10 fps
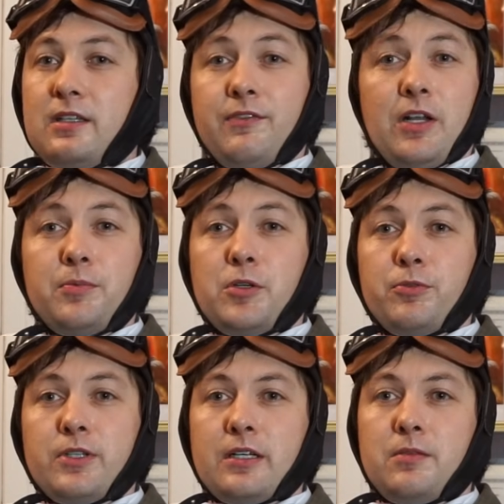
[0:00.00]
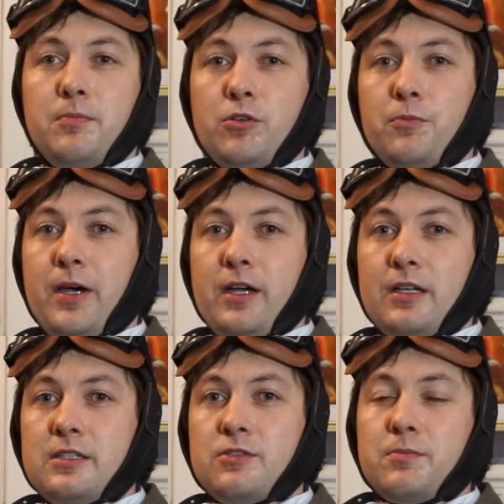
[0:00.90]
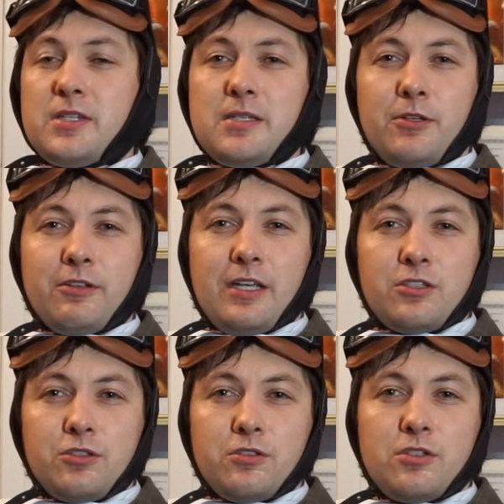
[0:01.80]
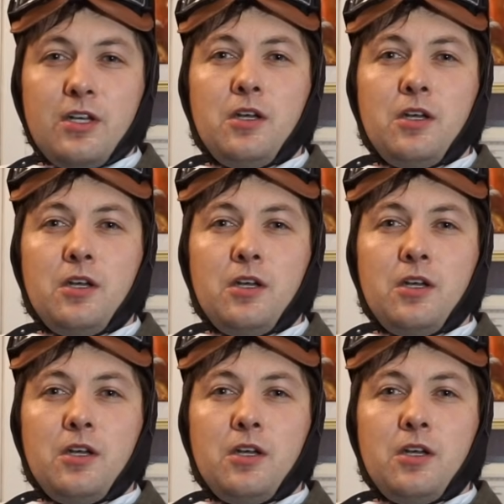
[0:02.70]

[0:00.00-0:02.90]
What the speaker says: developed to protect motor pilots from similar dangers,